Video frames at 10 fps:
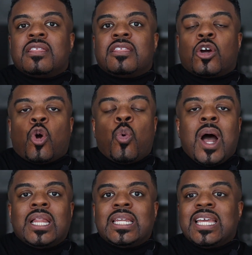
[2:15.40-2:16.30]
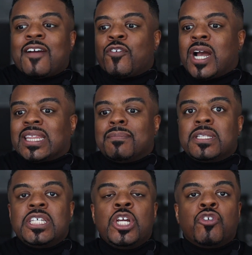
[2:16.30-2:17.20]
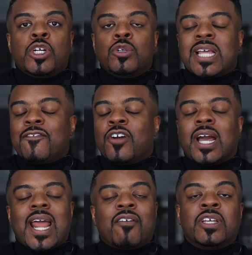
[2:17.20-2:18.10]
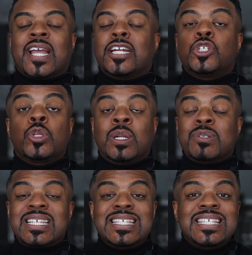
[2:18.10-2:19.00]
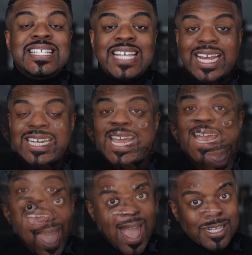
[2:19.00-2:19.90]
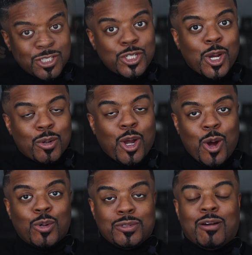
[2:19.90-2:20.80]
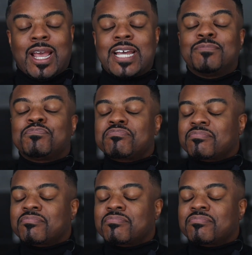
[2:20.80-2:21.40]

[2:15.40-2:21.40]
the quality, I forgot the materials, I forgot everything. I just knew that it was a sickening ass coat, okay?